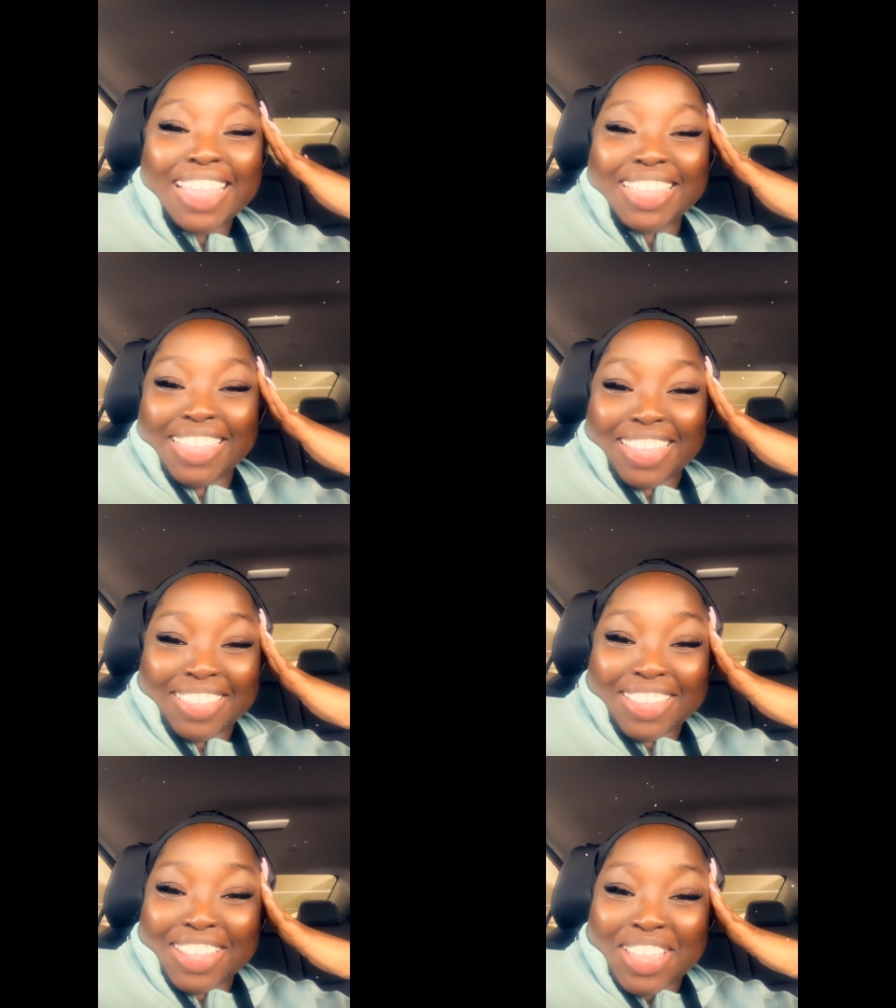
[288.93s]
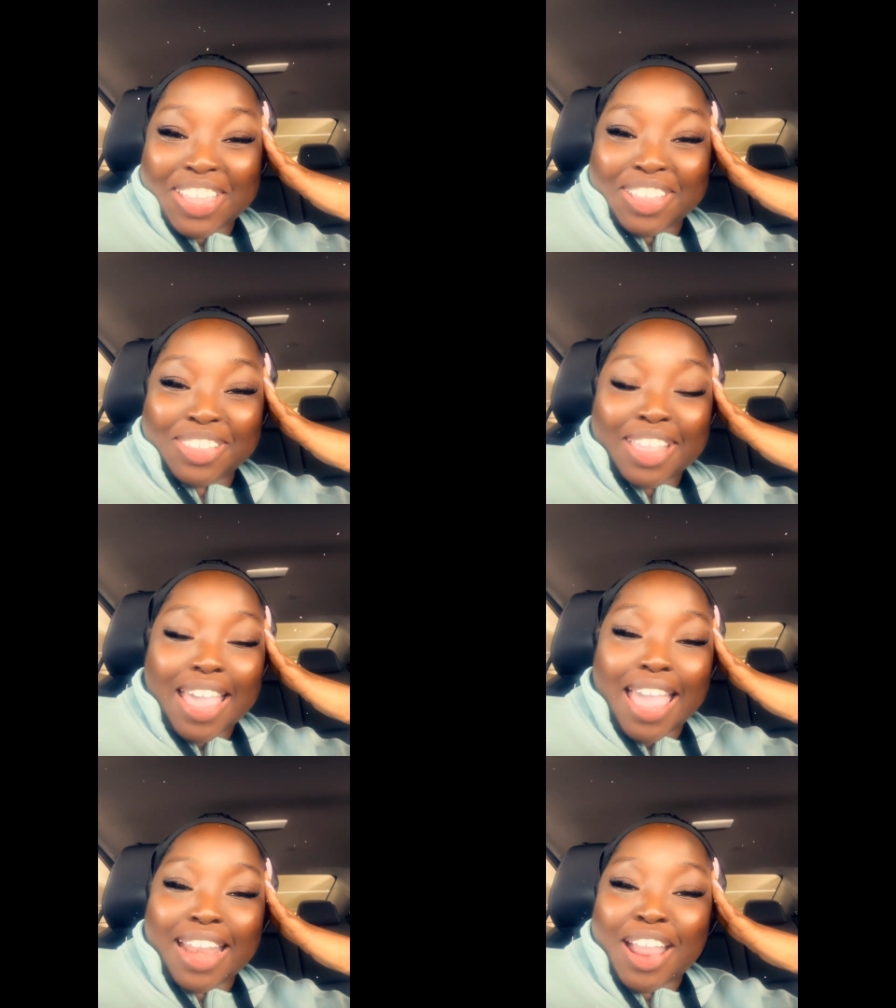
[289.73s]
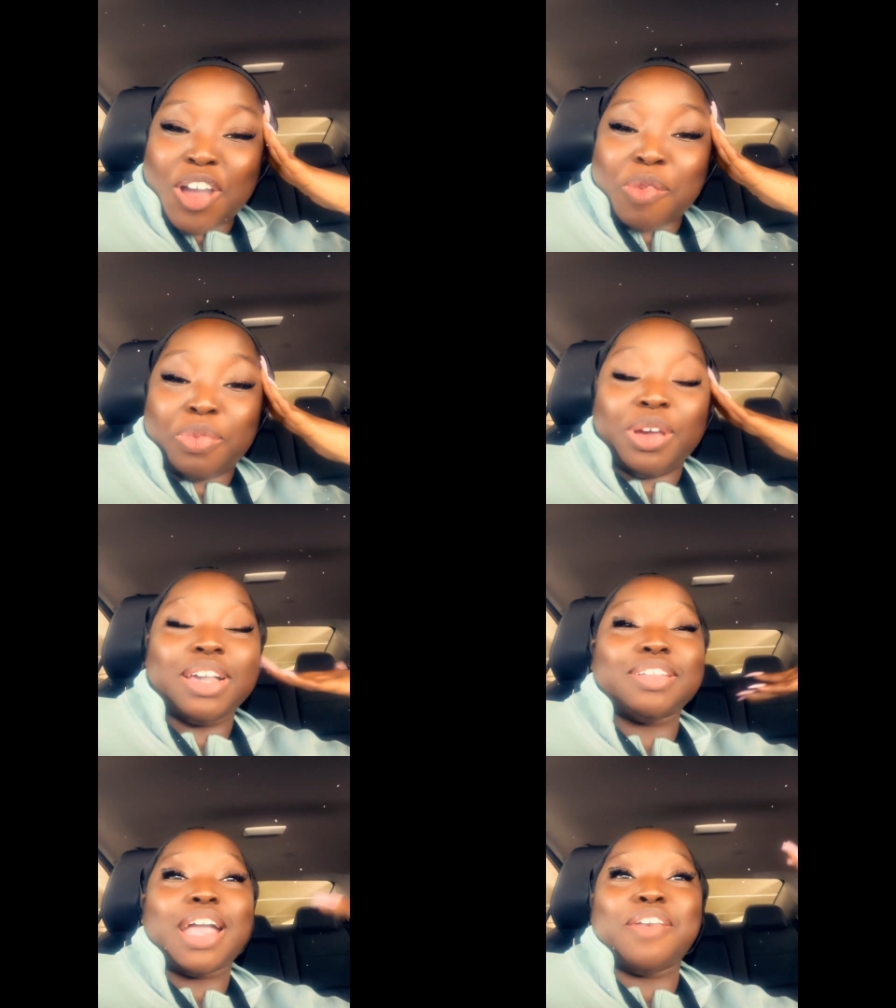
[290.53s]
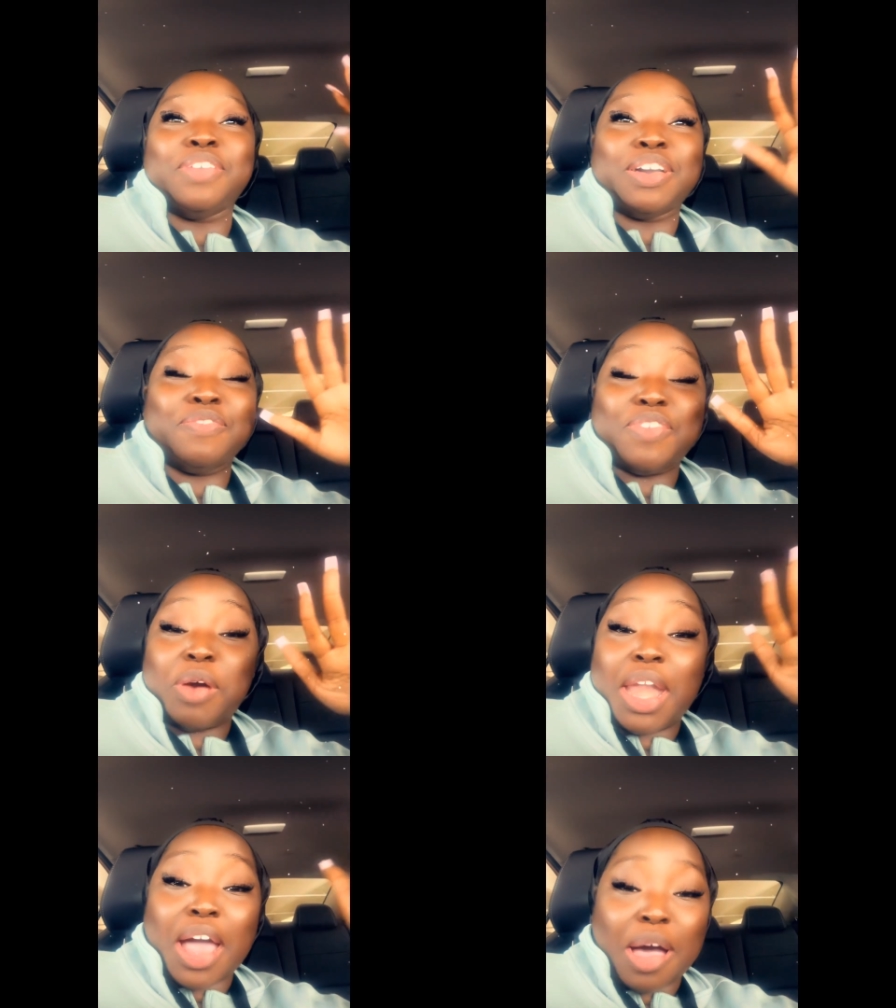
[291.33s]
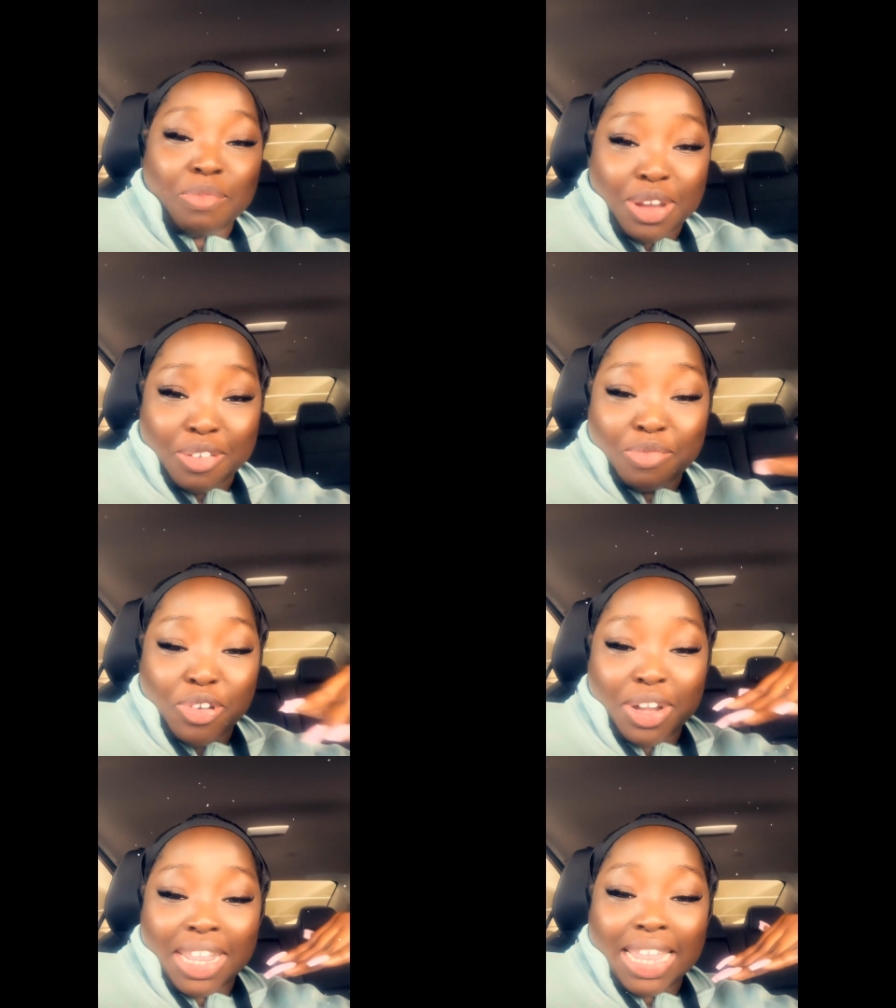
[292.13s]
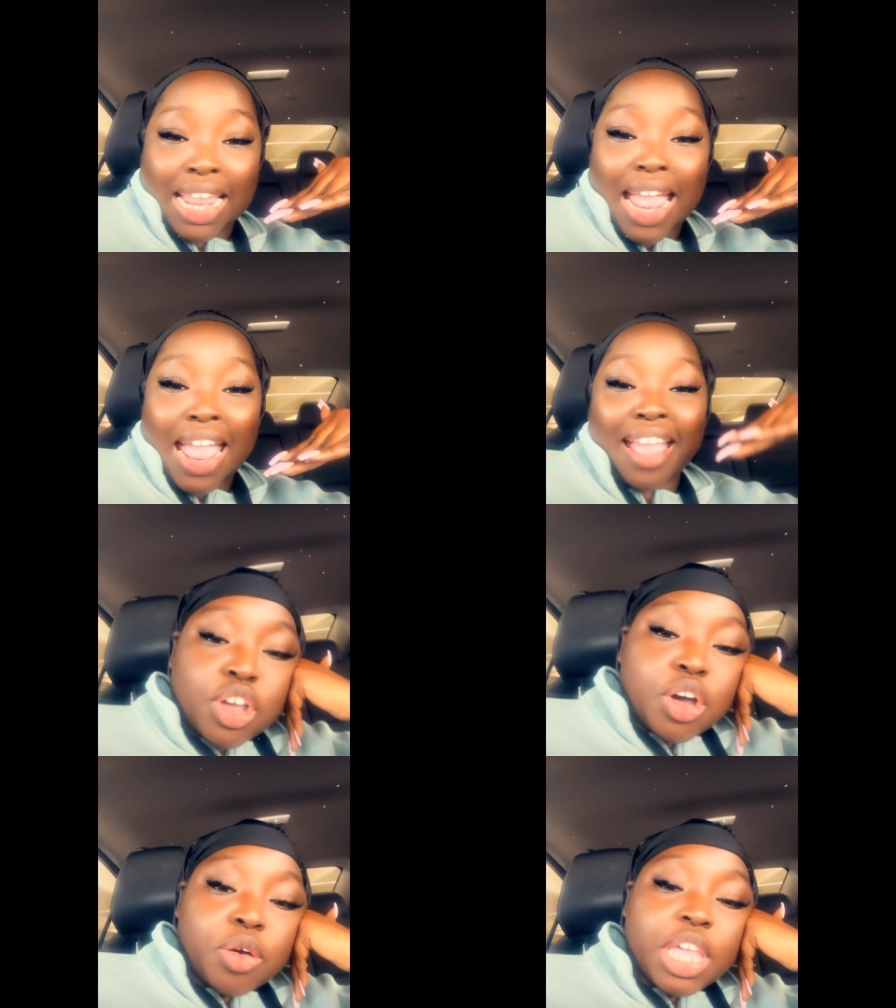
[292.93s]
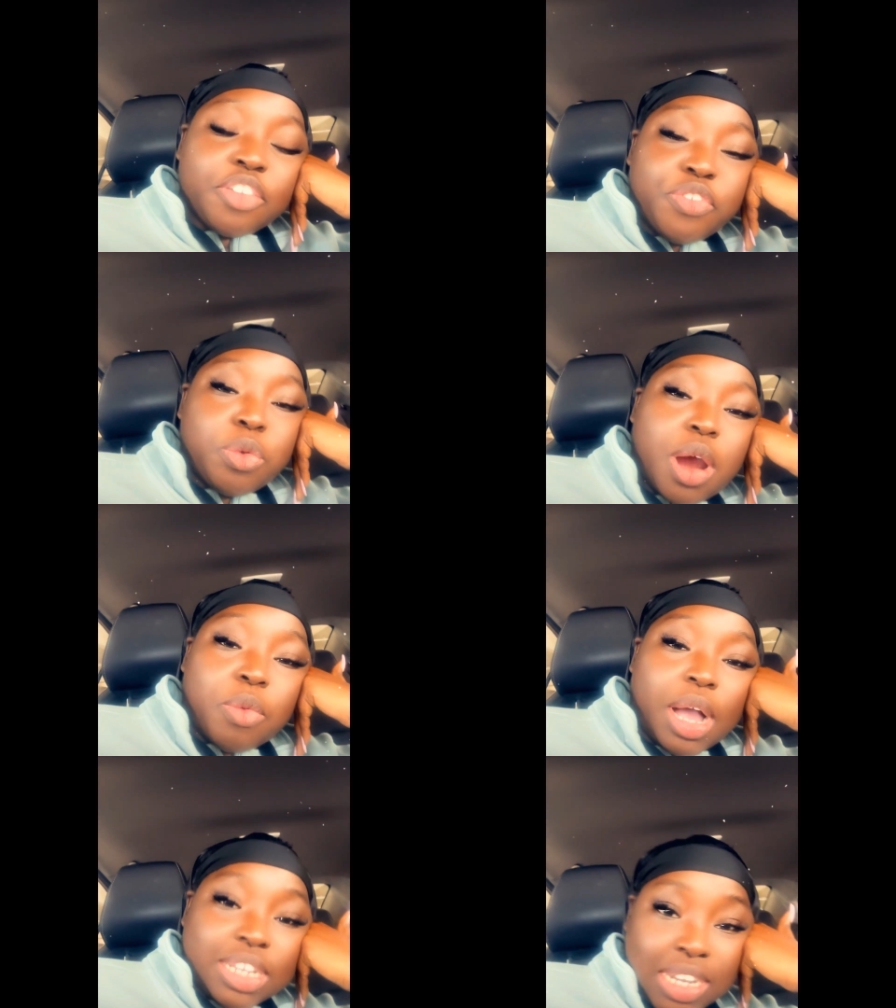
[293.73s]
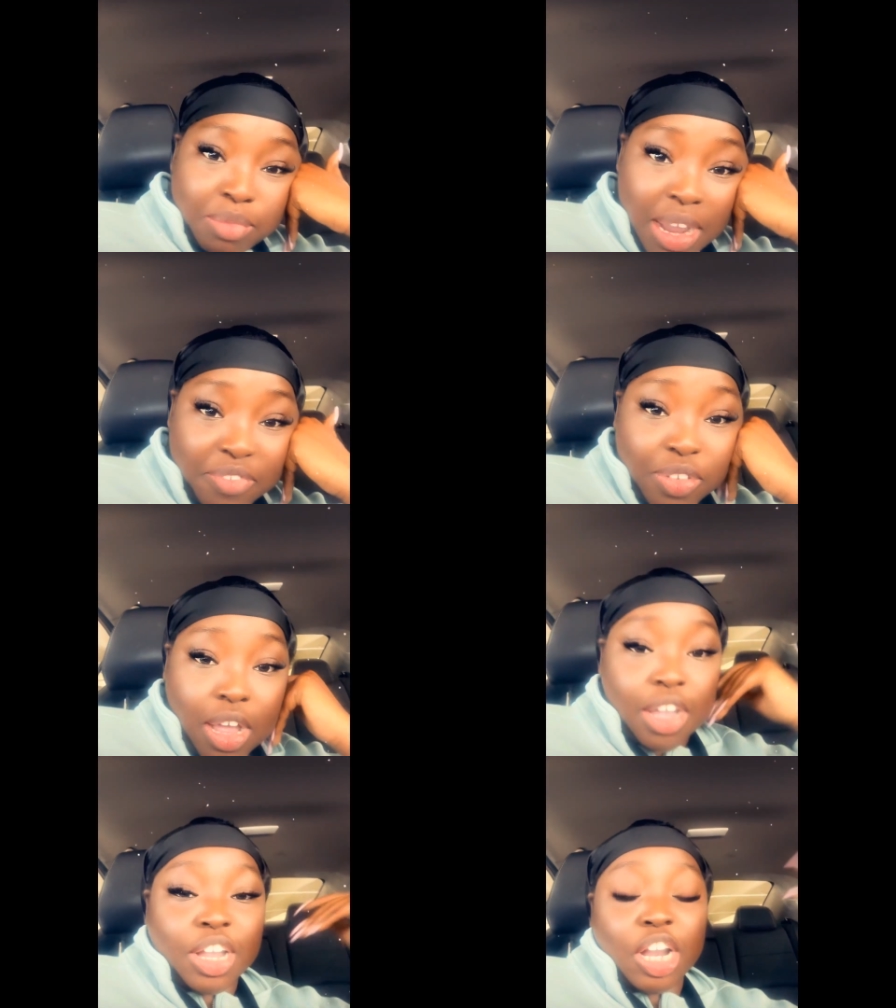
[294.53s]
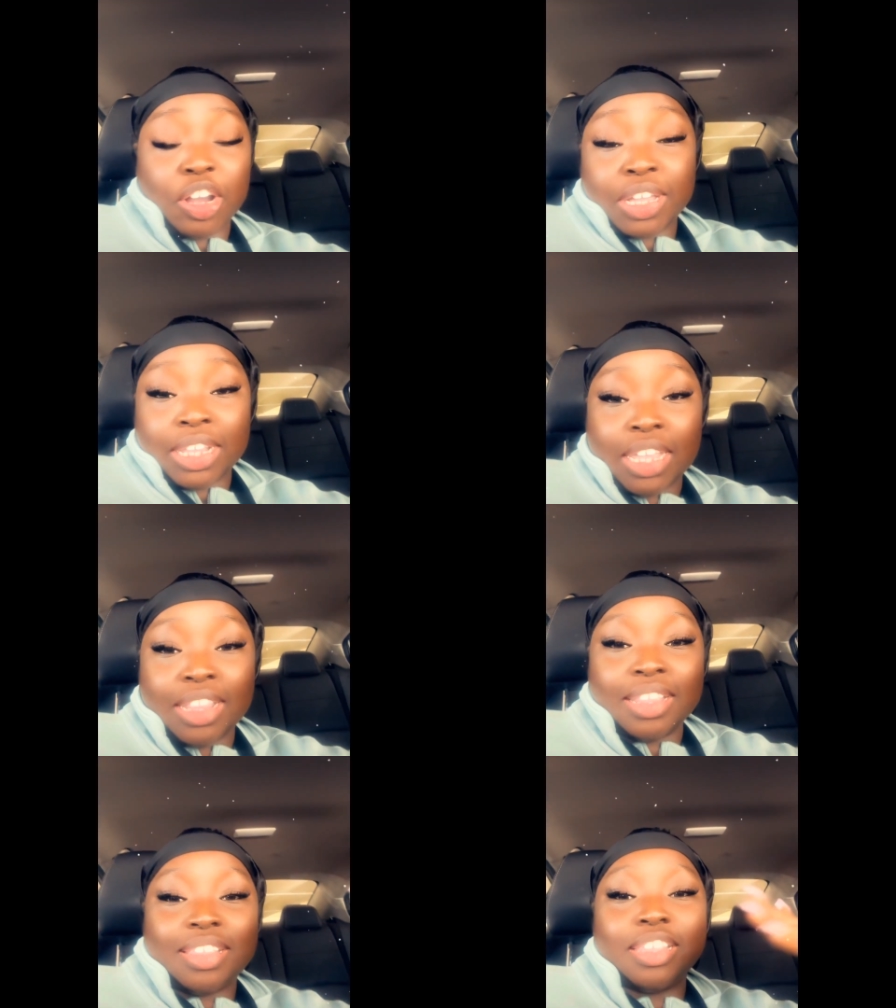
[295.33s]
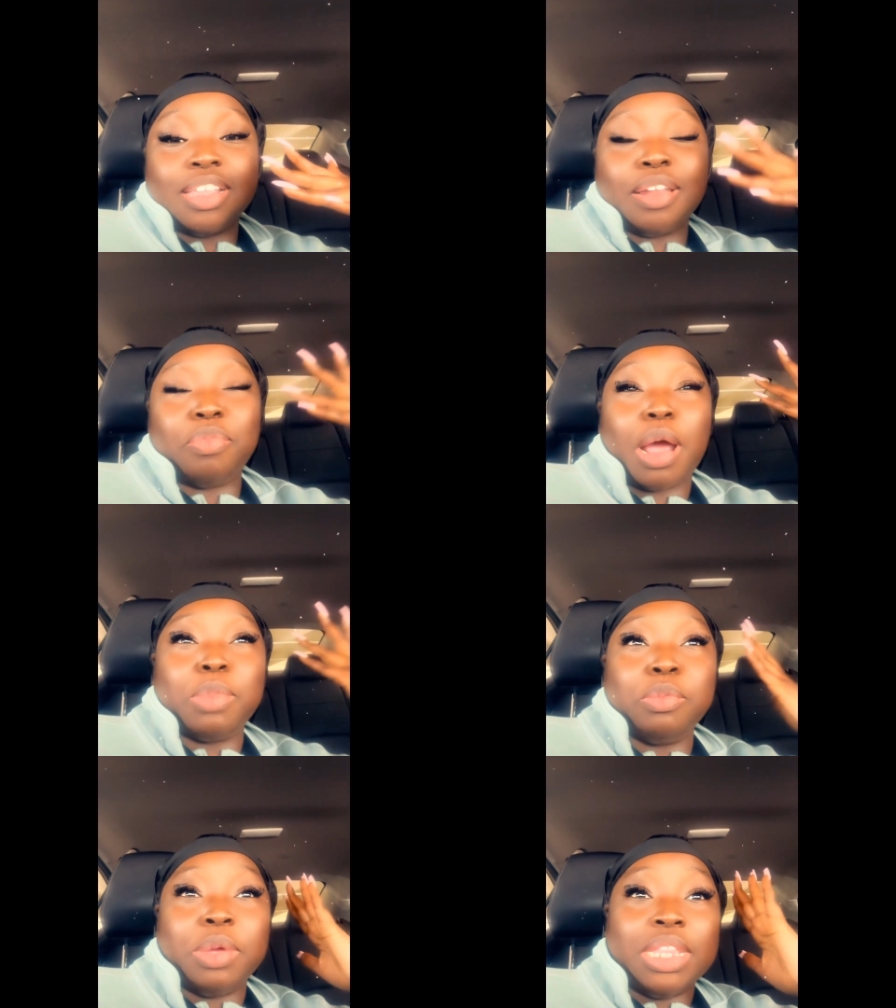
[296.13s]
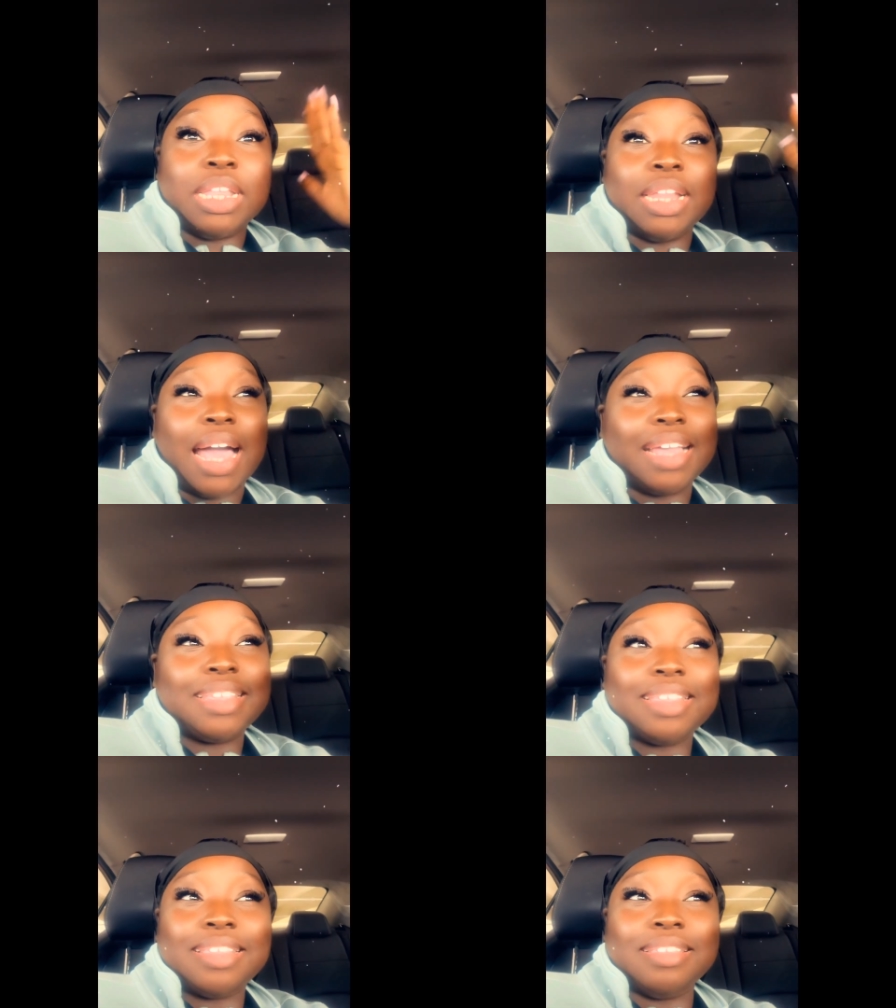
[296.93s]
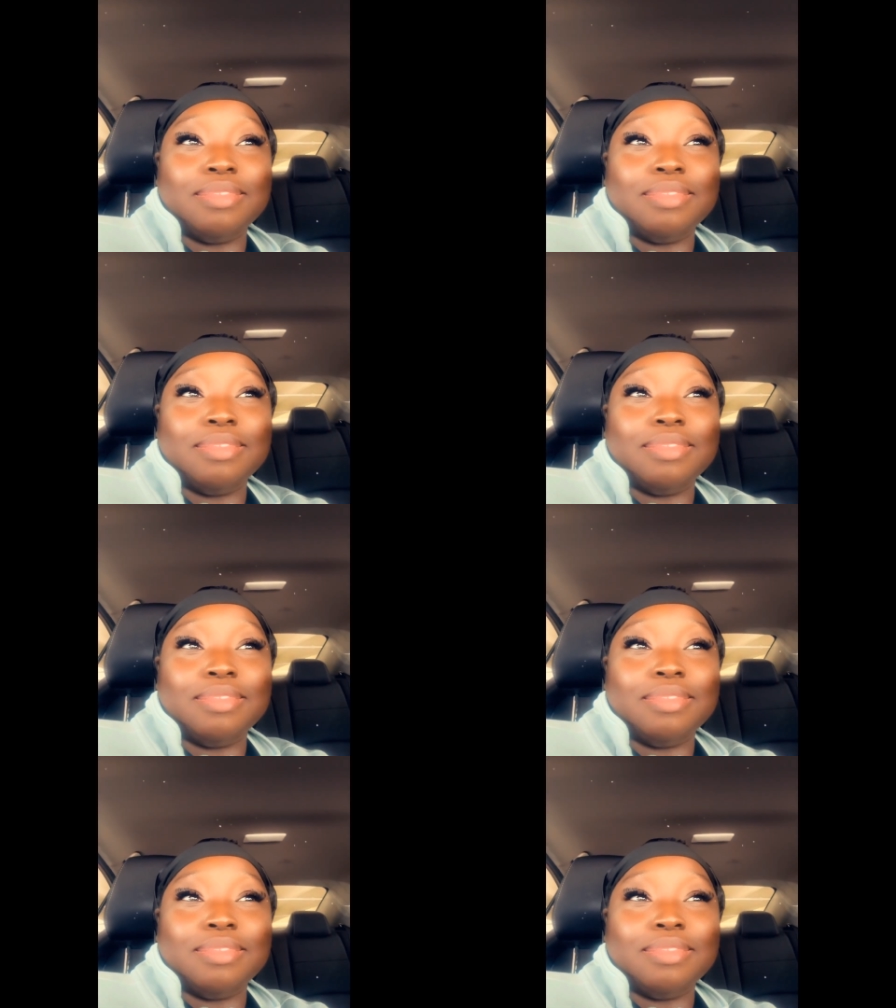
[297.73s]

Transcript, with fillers: Yes, it is. And I hope you guys are having a phenomenal morning. So, if you are watching my vlog currently, this is going to probably be the last